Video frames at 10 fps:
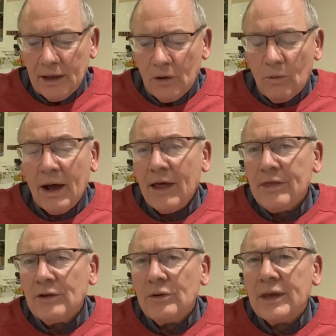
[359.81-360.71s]

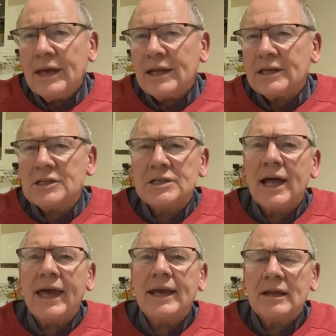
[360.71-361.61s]
Rather than looking at a
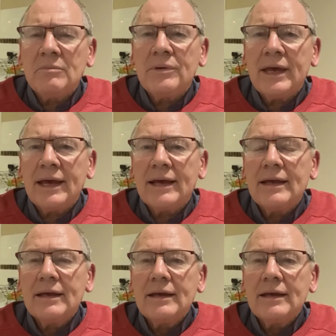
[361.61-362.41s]
snake and being